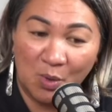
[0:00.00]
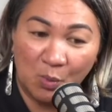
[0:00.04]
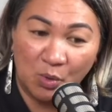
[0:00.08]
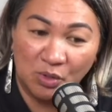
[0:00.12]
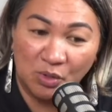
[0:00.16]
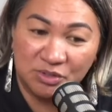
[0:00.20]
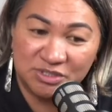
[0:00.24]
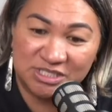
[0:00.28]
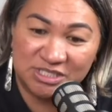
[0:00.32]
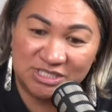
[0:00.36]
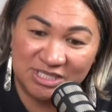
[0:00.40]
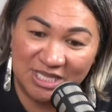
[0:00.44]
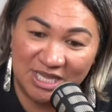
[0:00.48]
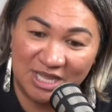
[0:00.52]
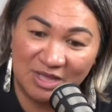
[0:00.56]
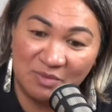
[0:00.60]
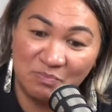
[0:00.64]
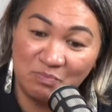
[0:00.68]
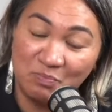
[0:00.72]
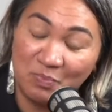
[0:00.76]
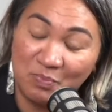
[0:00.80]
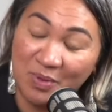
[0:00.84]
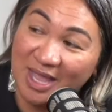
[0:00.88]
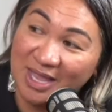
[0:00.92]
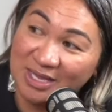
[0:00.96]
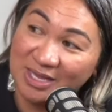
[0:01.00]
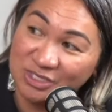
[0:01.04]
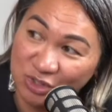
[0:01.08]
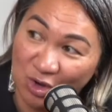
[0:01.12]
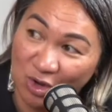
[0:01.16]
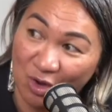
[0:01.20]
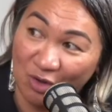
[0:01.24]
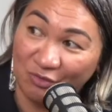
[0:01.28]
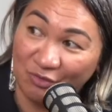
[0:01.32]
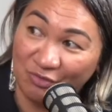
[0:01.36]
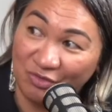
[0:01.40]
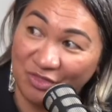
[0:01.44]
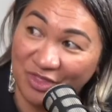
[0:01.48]
what's the impact
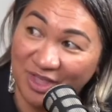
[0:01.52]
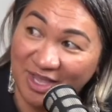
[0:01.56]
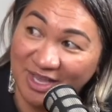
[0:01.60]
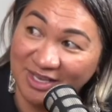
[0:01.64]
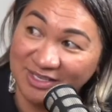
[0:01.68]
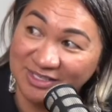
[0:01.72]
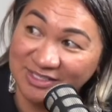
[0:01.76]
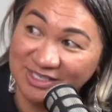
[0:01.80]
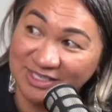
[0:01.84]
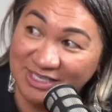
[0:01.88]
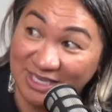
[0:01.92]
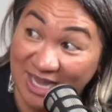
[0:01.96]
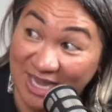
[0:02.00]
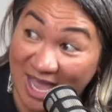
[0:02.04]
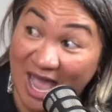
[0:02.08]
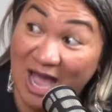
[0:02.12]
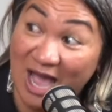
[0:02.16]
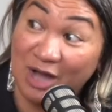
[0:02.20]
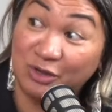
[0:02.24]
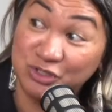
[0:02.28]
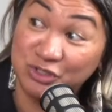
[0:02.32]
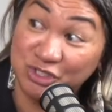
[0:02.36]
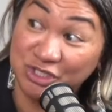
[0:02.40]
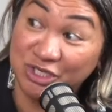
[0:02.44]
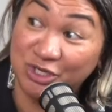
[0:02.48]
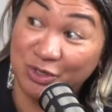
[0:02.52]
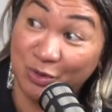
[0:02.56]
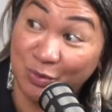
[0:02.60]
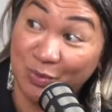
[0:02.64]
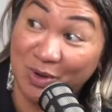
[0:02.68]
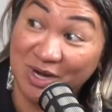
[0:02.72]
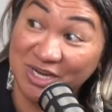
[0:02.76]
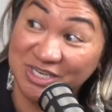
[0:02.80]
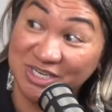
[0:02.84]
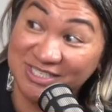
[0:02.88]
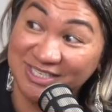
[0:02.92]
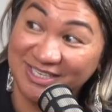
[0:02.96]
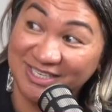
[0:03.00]
of that in our
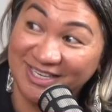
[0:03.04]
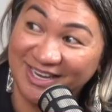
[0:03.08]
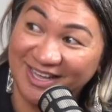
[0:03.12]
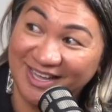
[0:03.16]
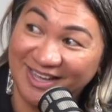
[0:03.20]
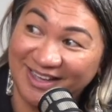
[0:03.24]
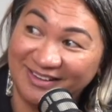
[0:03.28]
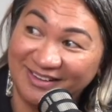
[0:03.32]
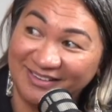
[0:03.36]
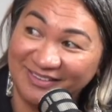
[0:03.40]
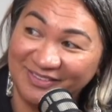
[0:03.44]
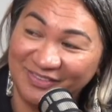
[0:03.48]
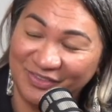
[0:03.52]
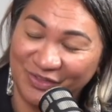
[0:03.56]
generation now?